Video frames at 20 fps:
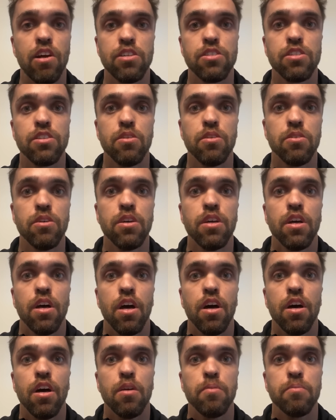car. So
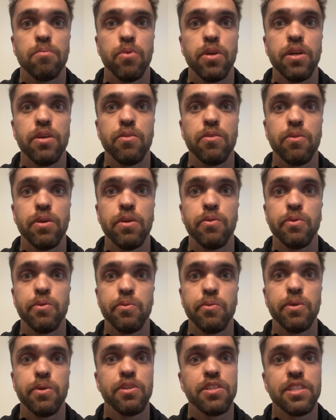we
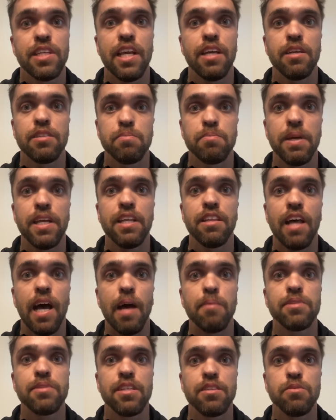would take as many
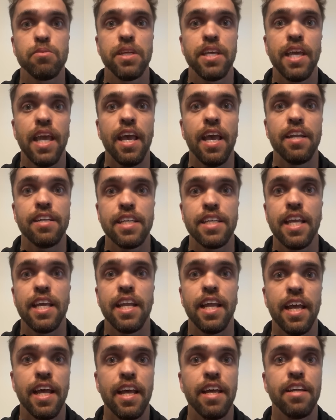laps as we can to get
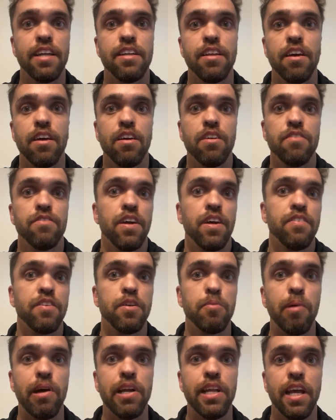ahead of
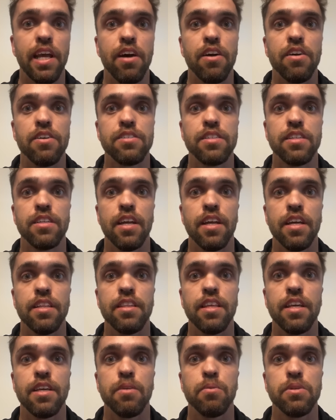everybody else. And I
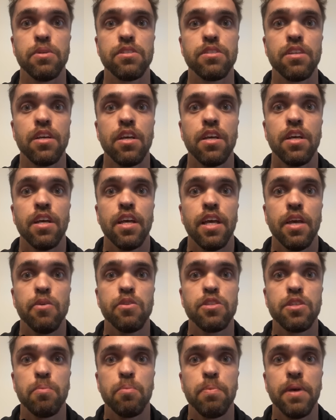think it
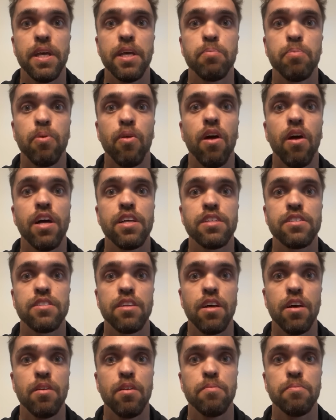was a big plus
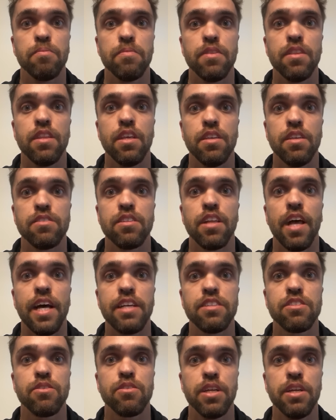these
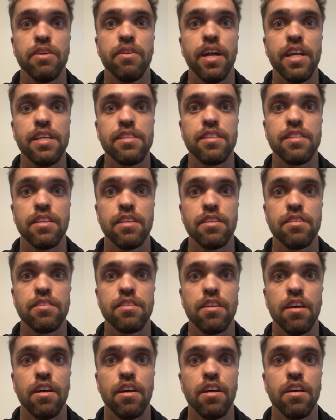last three races,
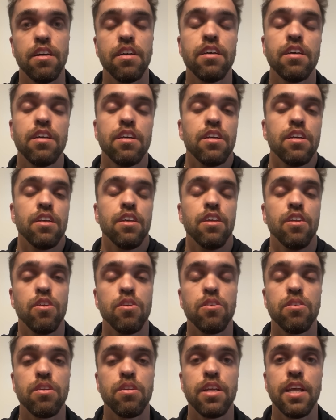you
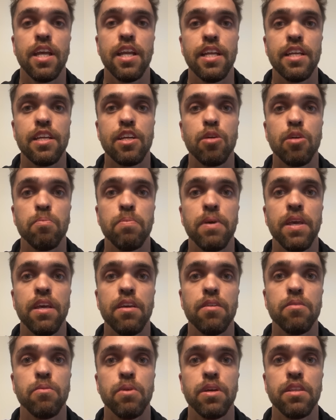know, getting to
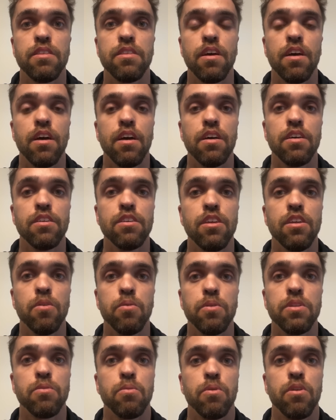compete with, you know,
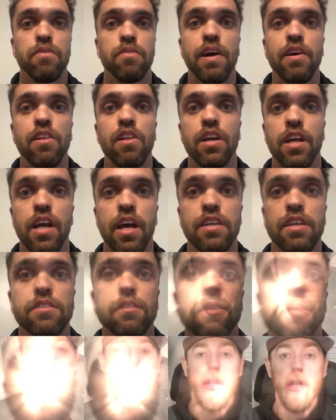with the World of Outlaw guys.